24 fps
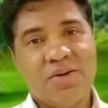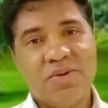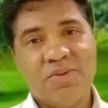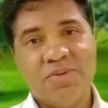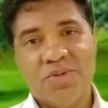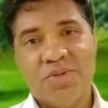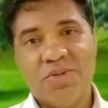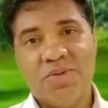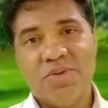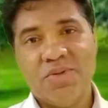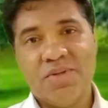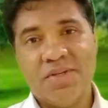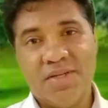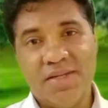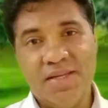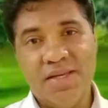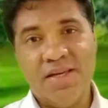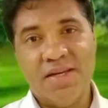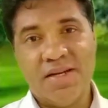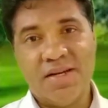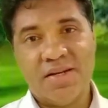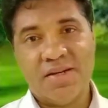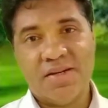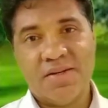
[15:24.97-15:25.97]
how do you
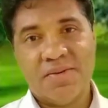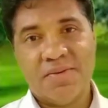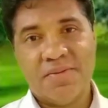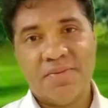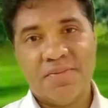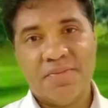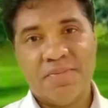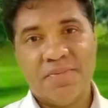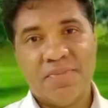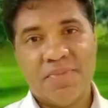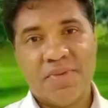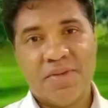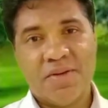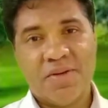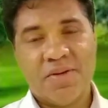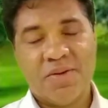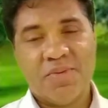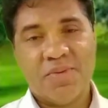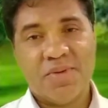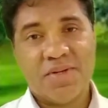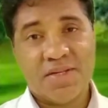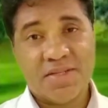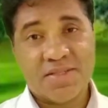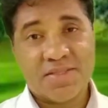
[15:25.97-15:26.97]
deal
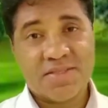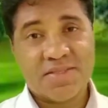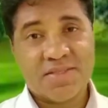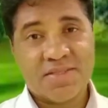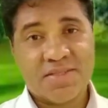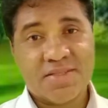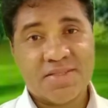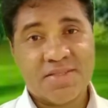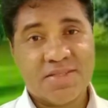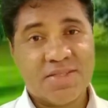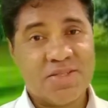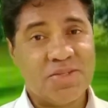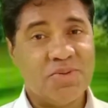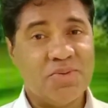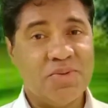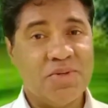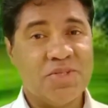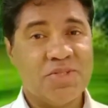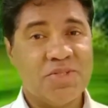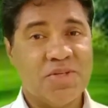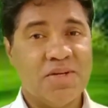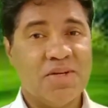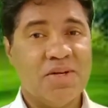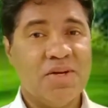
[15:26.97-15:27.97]
with this
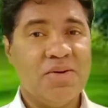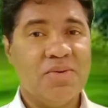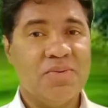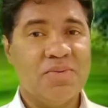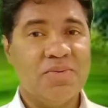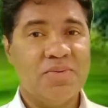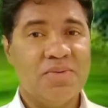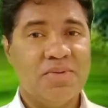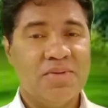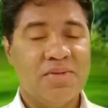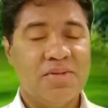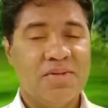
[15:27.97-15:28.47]
situation now?